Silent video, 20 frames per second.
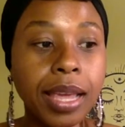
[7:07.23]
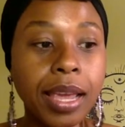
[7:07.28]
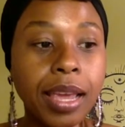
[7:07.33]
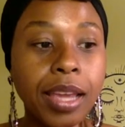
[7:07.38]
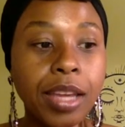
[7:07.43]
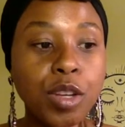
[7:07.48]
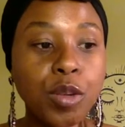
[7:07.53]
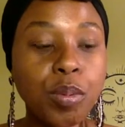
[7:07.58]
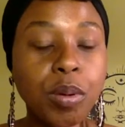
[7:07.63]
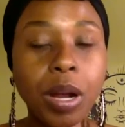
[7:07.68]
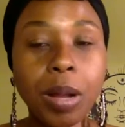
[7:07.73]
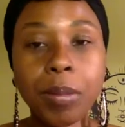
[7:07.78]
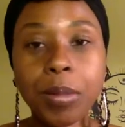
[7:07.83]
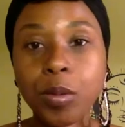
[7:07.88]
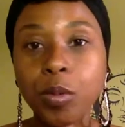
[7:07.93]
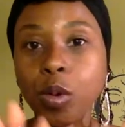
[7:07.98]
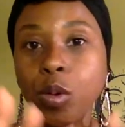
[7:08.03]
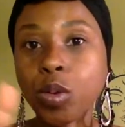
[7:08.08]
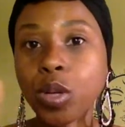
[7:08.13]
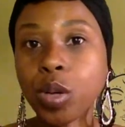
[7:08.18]
And you probably
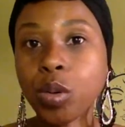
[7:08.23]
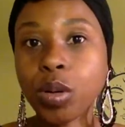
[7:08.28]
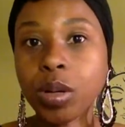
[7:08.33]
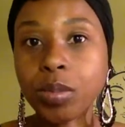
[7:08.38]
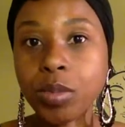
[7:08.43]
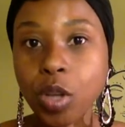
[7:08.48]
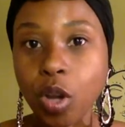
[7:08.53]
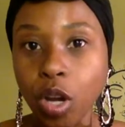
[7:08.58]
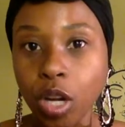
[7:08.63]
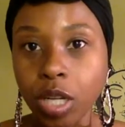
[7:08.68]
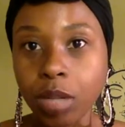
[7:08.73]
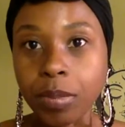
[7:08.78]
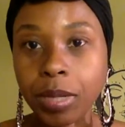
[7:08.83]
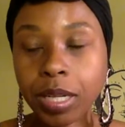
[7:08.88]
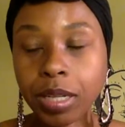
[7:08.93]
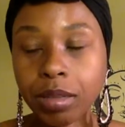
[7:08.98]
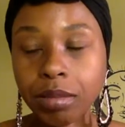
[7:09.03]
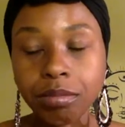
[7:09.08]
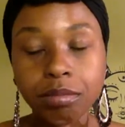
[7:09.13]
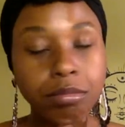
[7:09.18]
won't know what I'm talking
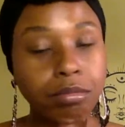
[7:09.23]
about.